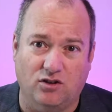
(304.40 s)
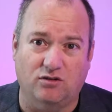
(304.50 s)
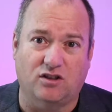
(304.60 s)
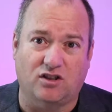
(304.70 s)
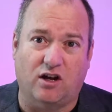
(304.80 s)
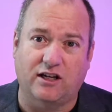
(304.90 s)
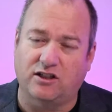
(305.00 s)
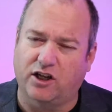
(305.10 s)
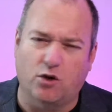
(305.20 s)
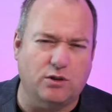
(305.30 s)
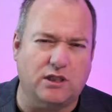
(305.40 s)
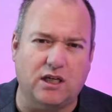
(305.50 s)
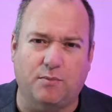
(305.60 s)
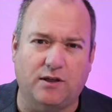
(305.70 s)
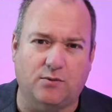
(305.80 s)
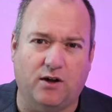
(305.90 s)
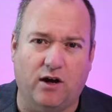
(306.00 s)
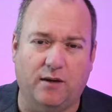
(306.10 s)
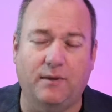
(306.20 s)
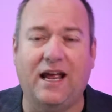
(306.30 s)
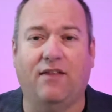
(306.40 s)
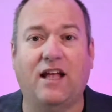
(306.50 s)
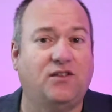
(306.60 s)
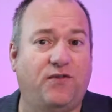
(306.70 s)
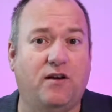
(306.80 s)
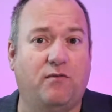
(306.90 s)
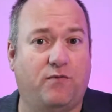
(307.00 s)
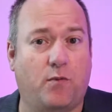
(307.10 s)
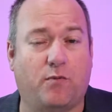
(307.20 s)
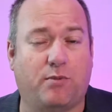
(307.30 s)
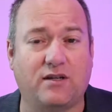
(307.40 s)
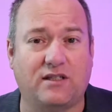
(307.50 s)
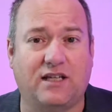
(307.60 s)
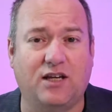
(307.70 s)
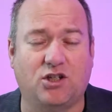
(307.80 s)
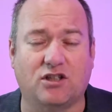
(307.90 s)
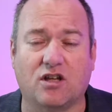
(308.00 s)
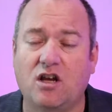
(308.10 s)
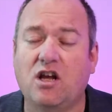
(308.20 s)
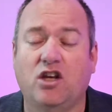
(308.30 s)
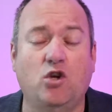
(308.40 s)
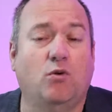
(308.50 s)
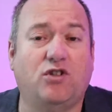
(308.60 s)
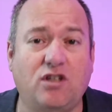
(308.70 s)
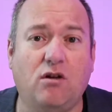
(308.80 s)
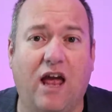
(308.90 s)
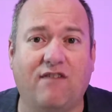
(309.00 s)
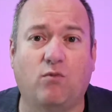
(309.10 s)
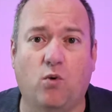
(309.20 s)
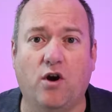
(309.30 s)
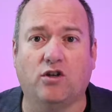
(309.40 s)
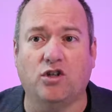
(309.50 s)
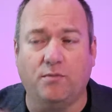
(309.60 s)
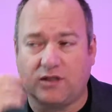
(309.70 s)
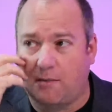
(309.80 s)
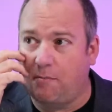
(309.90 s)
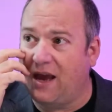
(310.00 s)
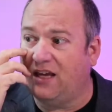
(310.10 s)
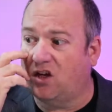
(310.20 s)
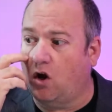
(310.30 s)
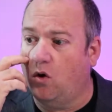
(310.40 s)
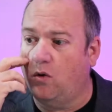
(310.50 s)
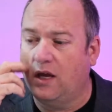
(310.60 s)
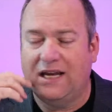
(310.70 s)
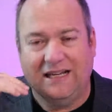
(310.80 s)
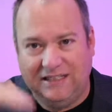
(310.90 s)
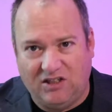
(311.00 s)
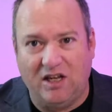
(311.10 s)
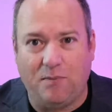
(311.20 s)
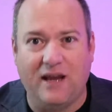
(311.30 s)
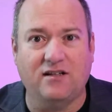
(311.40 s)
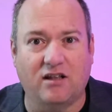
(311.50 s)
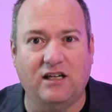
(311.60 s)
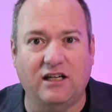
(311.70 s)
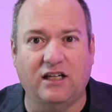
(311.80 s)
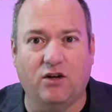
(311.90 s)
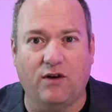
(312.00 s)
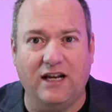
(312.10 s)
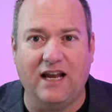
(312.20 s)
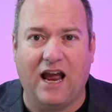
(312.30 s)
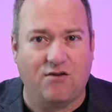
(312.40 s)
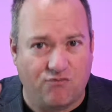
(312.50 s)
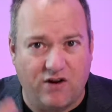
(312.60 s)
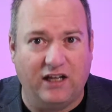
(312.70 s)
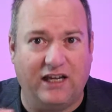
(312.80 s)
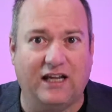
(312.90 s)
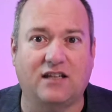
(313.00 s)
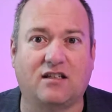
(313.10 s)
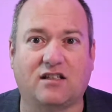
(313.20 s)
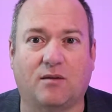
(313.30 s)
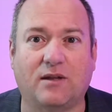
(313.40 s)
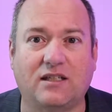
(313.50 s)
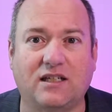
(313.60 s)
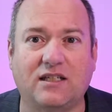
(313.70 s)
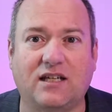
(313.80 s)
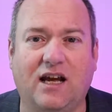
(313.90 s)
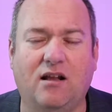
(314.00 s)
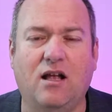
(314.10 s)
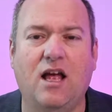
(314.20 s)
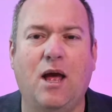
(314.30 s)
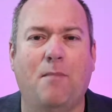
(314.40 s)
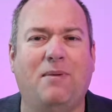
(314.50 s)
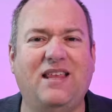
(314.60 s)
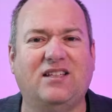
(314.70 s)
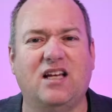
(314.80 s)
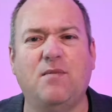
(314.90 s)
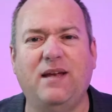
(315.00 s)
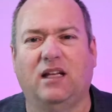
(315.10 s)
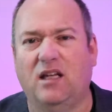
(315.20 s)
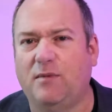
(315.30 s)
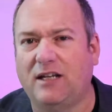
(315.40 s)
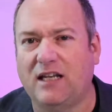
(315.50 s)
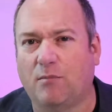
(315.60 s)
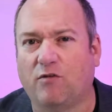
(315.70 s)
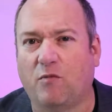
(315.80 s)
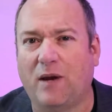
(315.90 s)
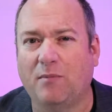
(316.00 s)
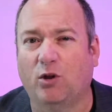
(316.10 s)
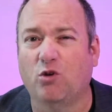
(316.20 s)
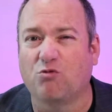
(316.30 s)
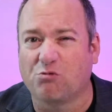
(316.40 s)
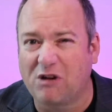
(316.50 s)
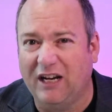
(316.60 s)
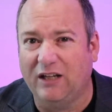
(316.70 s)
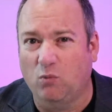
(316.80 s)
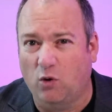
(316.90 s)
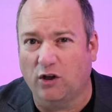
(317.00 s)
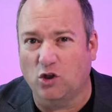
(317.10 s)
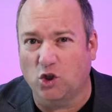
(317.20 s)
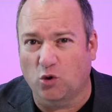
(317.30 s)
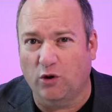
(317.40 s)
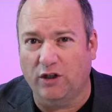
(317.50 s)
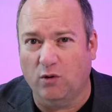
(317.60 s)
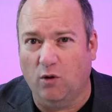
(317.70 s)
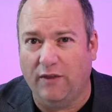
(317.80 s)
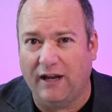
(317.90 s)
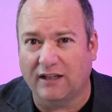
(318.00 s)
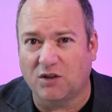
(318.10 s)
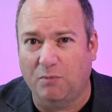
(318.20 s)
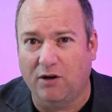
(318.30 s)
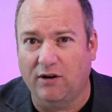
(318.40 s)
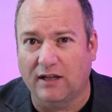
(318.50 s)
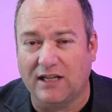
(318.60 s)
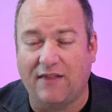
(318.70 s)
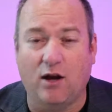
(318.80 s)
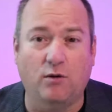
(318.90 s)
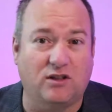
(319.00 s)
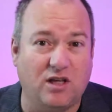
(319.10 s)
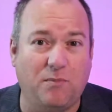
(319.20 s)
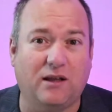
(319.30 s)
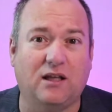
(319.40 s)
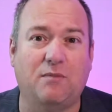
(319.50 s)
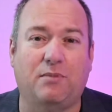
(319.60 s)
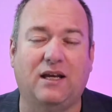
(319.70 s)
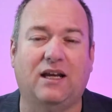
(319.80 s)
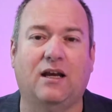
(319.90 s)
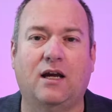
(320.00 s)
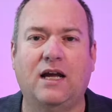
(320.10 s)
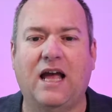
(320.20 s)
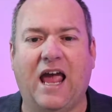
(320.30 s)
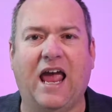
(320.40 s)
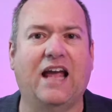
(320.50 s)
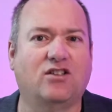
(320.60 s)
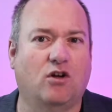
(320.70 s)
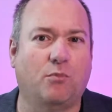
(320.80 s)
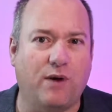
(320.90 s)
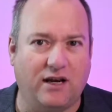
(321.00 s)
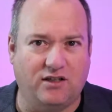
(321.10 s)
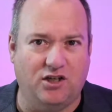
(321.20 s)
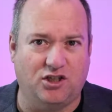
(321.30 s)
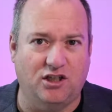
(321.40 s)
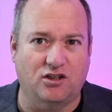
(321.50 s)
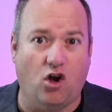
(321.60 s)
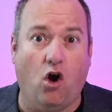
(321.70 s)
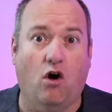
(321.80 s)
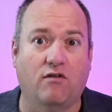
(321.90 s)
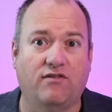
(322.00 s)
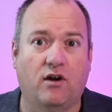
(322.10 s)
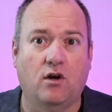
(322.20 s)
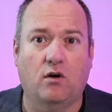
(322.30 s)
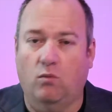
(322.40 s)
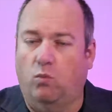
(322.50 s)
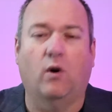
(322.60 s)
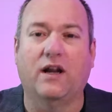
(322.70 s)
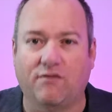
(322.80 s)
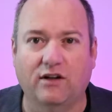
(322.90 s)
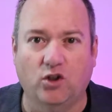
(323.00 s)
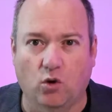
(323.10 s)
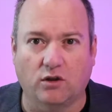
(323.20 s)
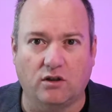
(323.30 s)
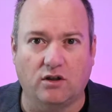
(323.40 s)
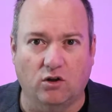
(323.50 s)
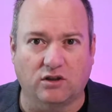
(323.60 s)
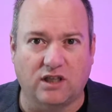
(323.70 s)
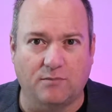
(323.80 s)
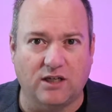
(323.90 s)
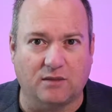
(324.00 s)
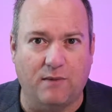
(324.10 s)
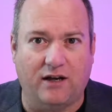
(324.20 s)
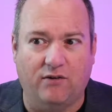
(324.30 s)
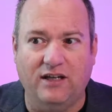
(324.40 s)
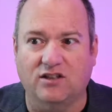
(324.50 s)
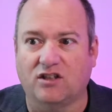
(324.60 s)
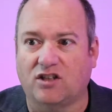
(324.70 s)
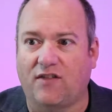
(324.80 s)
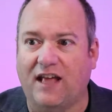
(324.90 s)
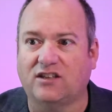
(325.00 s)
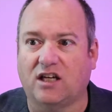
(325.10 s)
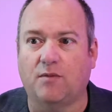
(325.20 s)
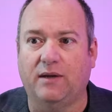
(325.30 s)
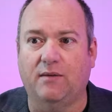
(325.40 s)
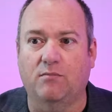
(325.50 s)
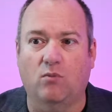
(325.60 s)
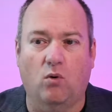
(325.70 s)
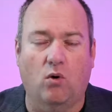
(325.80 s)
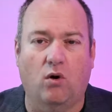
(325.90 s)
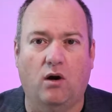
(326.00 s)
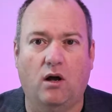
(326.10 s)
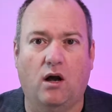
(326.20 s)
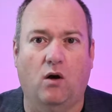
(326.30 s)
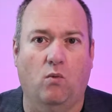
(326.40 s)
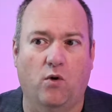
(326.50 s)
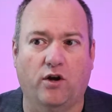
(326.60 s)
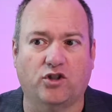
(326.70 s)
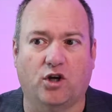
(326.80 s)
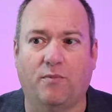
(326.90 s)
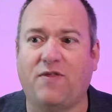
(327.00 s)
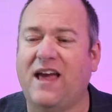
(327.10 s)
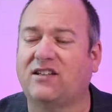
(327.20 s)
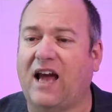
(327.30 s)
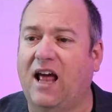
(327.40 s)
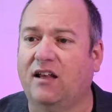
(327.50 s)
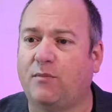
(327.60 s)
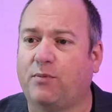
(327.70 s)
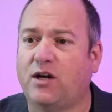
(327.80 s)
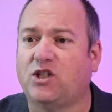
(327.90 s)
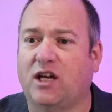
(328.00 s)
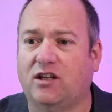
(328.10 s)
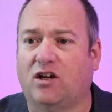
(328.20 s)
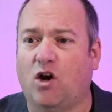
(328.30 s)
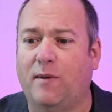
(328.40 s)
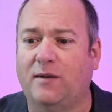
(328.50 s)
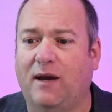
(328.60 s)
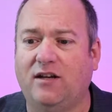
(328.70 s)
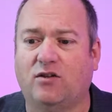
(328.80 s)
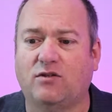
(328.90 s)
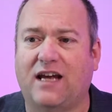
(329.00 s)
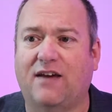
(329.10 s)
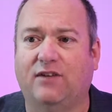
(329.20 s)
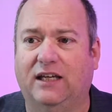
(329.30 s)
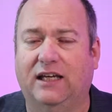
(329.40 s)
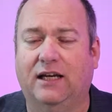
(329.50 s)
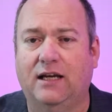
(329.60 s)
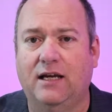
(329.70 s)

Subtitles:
you decided to go deep into an item. Now, that's for presentations. You will still have workshops that may go deep into the nitty-gritty and really get into some of the detail, but there's going to be a limited number of people who really want to join you on that experience, and they'll typically be hands-on practitioners of whatever your subject matter is. So that's going to be more a workshop. Thanks, Alan. Appreciate your comment, mate. Good to have you here.